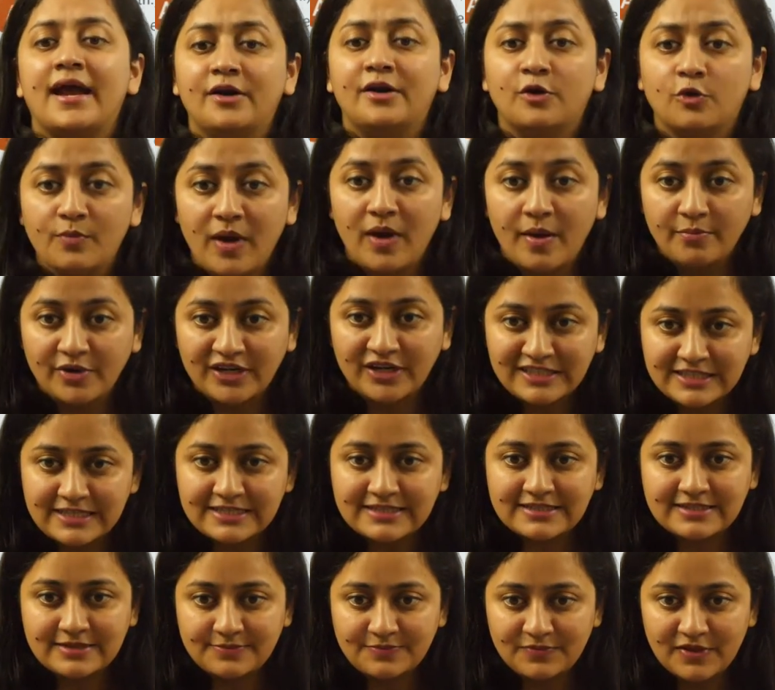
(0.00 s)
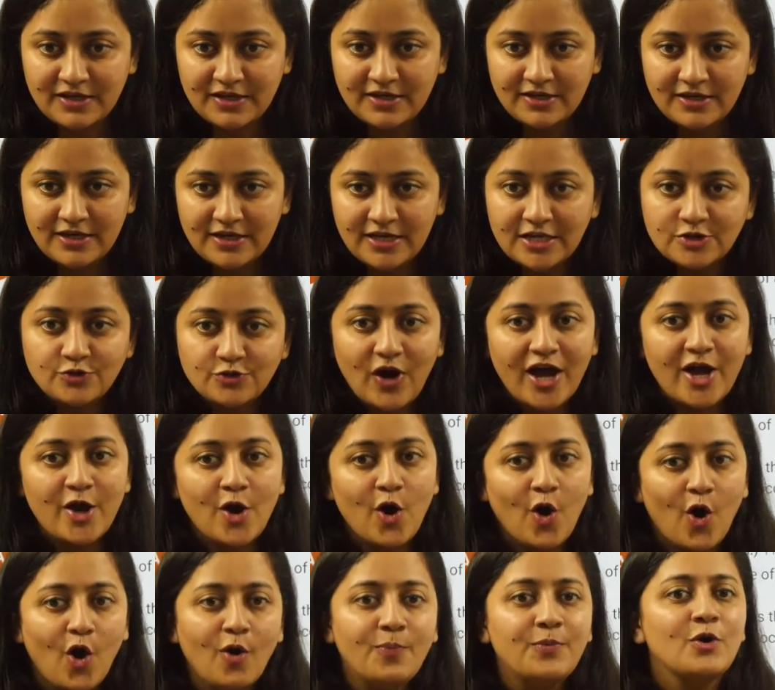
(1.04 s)
endomembrane system. So I
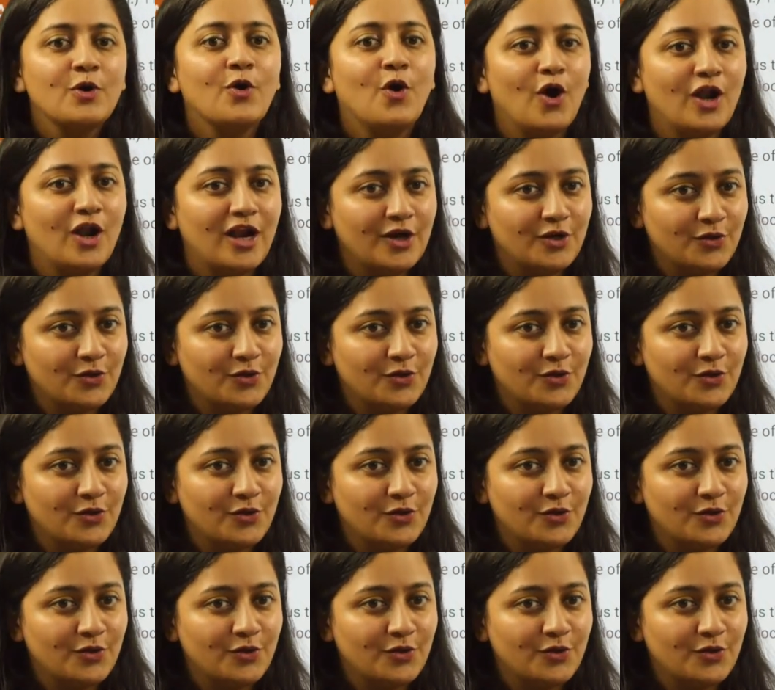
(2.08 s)
hope you all